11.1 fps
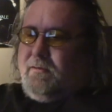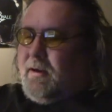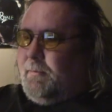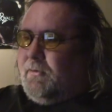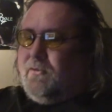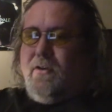
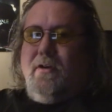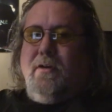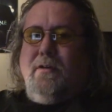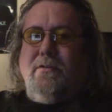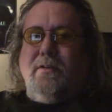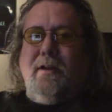creeper
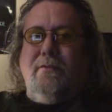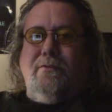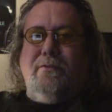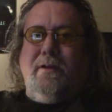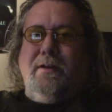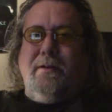shoes and
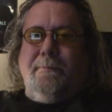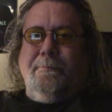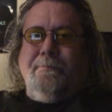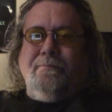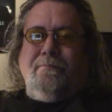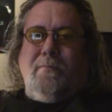everything and
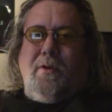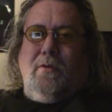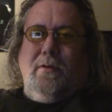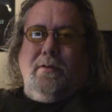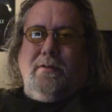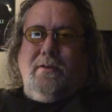
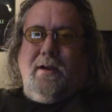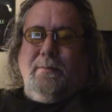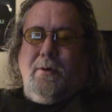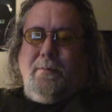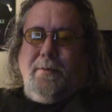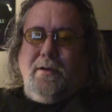all the teddy
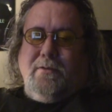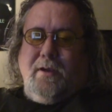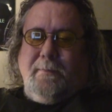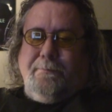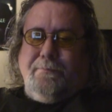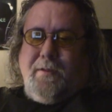boy
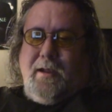music.